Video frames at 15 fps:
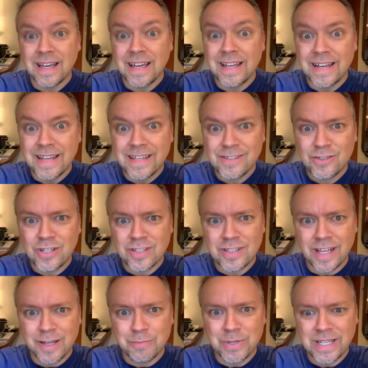It is just
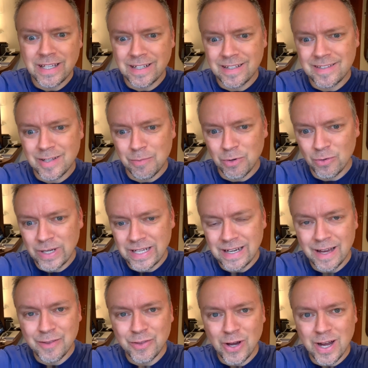like being in a submarine.
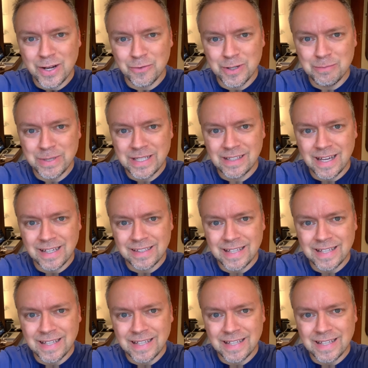I thought it would be like